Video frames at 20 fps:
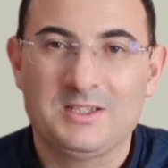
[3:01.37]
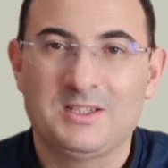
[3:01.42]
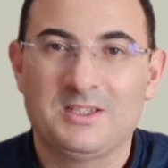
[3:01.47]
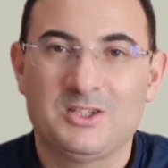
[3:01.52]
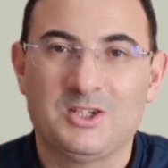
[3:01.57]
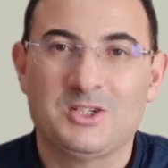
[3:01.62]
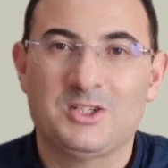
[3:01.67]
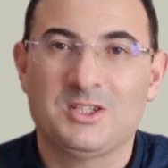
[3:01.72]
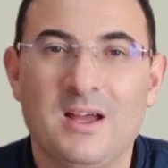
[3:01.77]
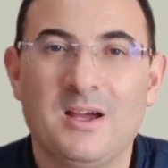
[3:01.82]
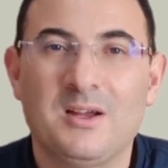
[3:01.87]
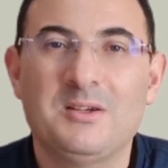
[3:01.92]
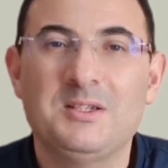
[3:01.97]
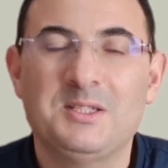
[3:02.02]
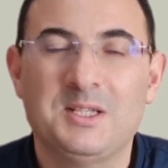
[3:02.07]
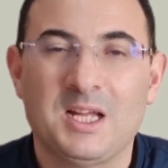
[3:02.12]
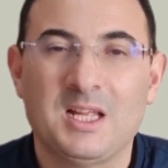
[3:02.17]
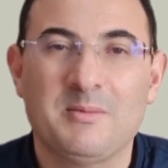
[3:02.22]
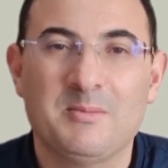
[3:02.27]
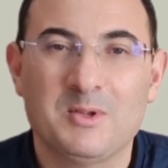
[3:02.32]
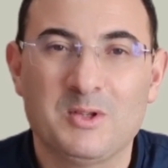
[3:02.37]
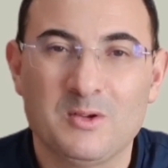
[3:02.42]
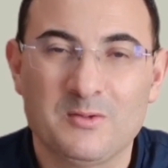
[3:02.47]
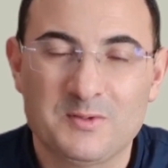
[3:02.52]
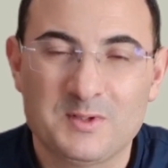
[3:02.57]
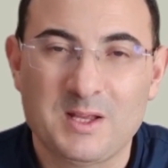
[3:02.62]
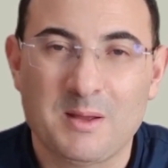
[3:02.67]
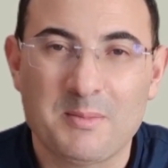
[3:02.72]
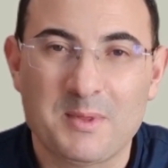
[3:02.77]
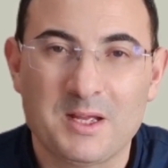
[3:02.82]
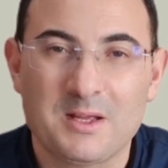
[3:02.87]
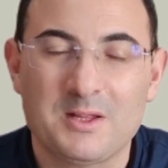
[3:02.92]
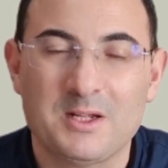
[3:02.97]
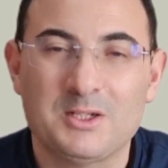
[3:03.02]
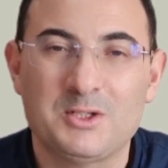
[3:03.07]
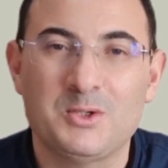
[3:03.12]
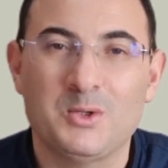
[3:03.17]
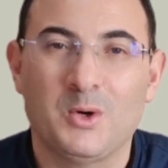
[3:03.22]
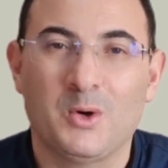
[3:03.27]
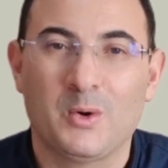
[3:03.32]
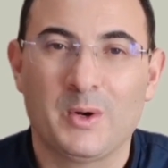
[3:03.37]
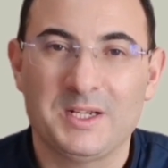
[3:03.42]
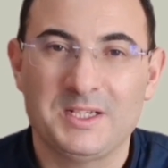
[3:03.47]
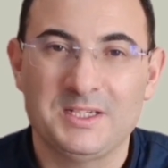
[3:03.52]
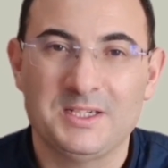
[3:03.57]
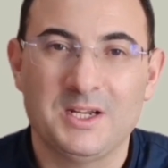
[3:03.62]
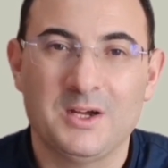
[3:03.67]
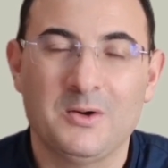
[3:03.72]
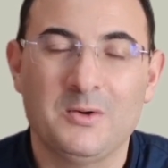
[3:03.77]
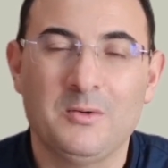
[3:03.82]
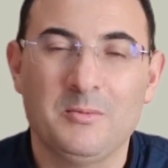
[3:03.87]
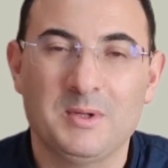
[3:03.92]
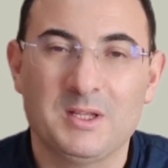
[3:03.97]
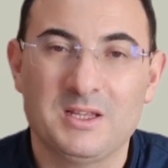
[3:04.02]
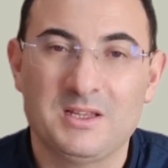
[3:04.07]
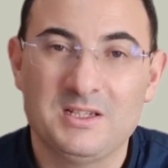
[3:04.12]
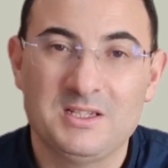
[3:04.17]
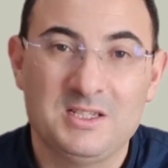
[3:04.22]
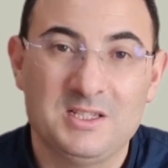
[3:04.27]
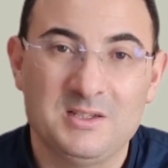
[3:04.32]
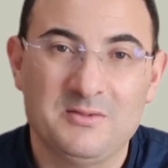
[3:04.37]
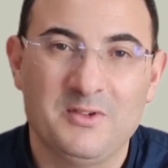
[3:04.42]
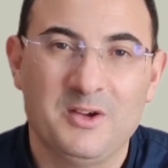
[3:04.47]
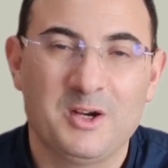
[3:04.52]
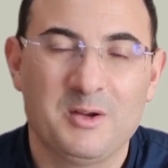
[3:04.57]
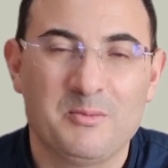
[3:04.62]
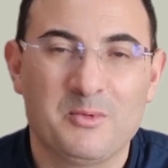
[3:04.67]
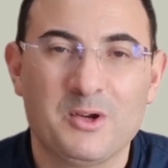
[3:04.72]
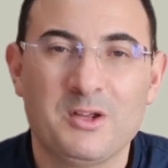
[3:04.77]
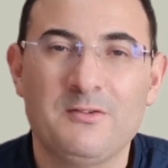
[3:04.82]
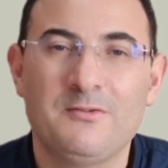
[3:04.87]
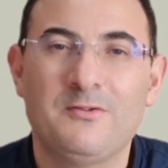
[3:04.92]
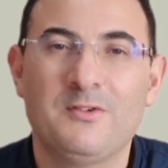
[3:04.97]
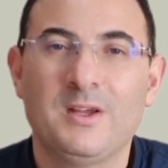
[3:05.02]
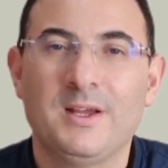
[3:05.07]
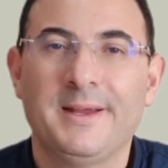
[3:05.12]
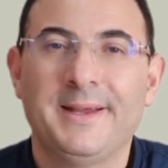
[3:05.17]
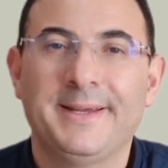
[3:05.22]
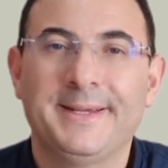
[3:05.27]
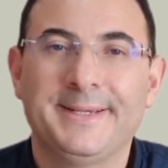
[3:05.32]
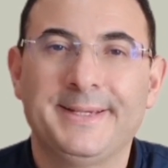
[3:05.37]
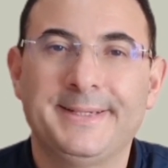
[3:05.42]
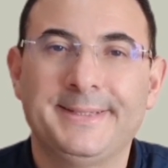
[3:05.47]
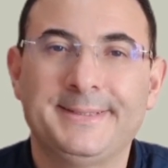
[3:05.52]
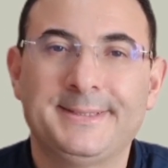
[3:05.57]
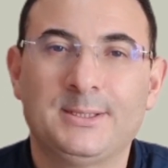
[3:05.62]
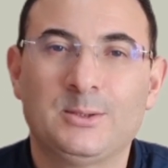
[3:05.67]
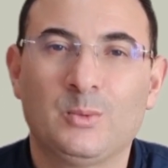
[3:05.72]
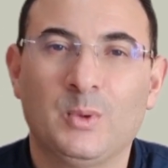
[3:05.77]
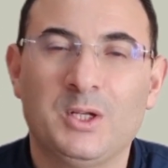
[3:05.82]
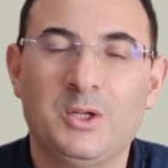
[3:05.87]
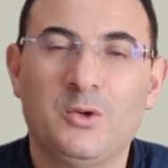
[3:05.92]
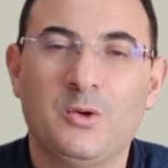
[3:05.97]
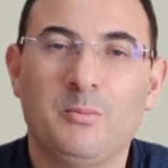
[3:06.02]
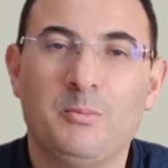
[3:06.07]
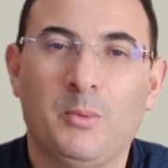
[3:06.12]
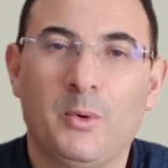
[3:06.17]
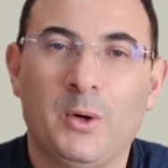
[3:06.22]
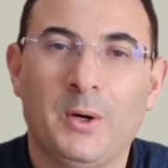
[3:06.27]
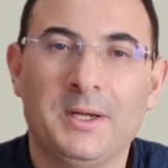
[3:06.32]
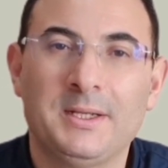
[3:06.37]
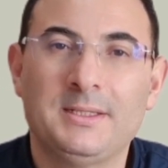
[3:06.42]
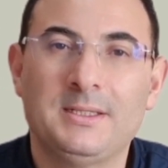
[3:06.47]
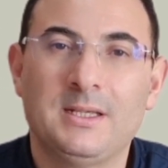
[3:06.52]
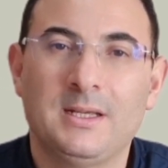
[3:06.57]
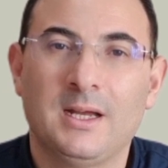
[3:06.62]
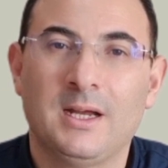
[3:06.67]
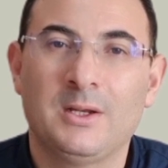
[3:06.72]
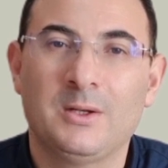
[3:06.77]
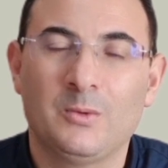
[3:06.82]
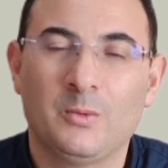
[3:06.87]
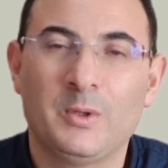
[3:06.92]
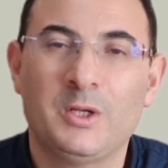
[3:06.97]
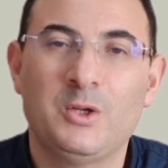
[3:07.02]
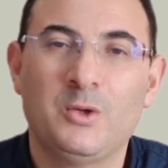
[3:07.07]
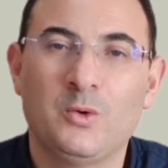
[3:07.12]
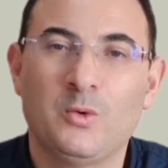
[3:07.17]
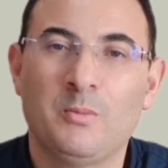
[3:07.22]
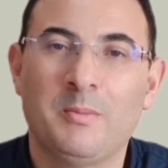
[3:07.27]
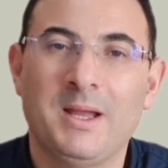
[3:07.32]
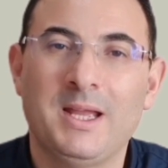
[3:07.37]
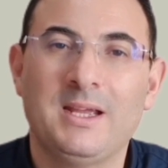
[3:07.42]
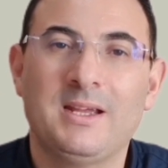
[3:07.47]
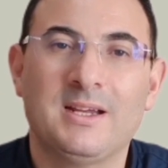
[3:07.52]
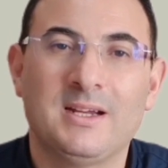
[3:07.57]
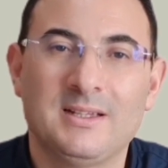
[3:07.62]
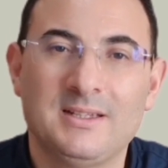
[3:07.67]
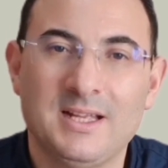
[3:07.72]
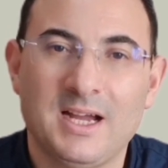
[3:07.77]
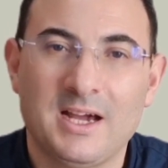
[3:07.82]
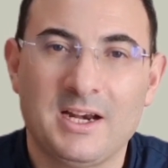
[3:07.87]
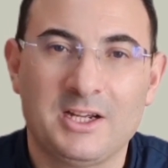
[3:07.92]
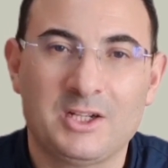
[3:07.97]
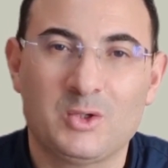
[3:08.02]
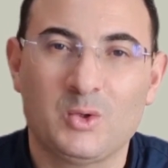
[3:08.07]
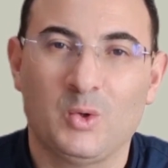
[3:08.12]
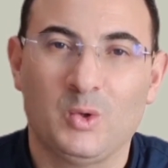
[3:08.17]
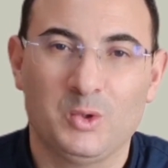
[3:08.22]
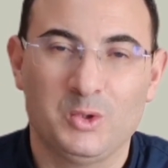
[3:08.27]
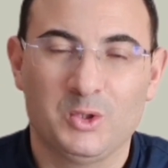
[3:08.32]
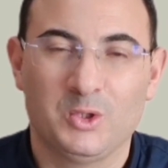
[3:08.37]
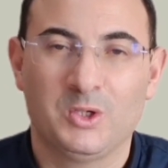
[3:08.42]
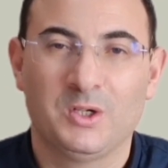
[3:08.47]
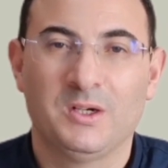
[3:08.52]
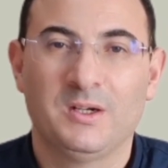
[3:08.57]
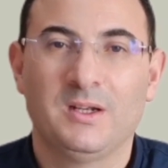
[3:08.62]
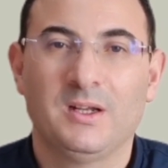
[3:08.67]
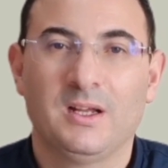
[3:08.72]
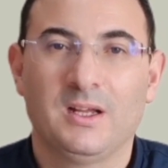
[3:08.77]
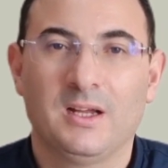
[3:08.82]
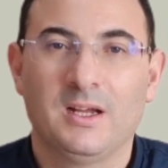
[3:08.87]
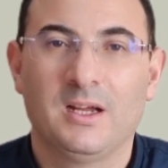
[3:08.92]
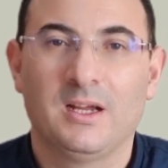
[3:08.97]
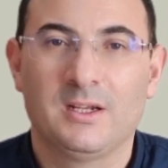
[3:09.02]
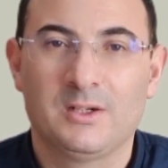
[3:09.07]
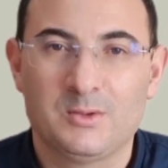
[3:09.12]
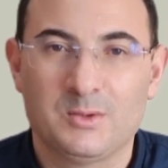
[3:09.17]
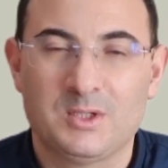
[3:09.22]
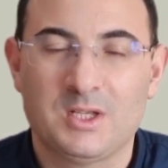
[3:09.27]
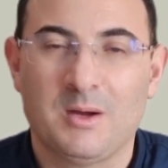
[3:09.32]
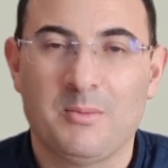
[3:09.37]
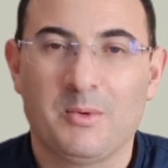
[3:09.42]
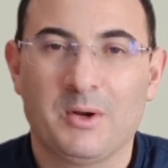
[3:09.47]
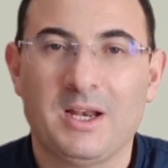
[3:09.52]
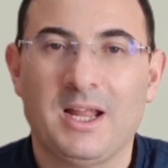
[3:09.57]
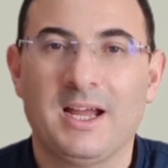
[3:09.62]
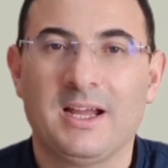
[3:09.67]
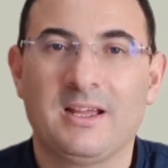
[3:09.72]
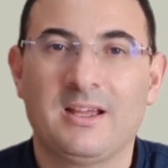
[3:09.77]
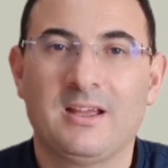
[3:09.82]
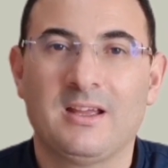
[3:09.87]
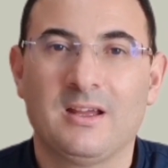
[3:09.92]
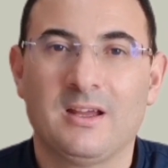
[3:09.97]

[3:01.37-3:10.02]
just a restatement of something that you already know, but this is very brief. It's when you point and when you make a direct order to someone like